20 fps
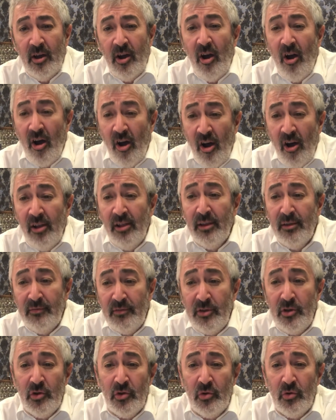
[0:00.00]
All of
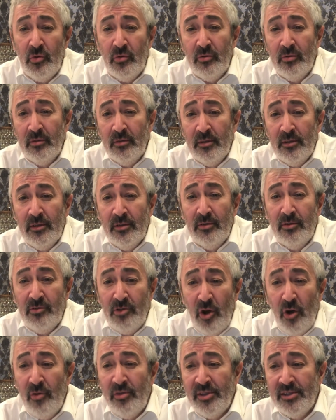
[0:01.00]
you
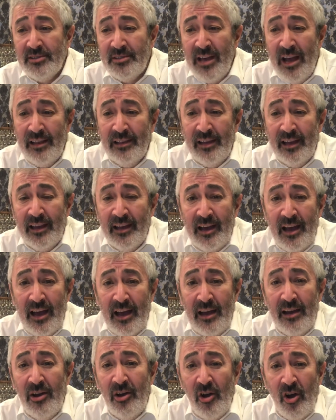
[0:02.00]
know this halacha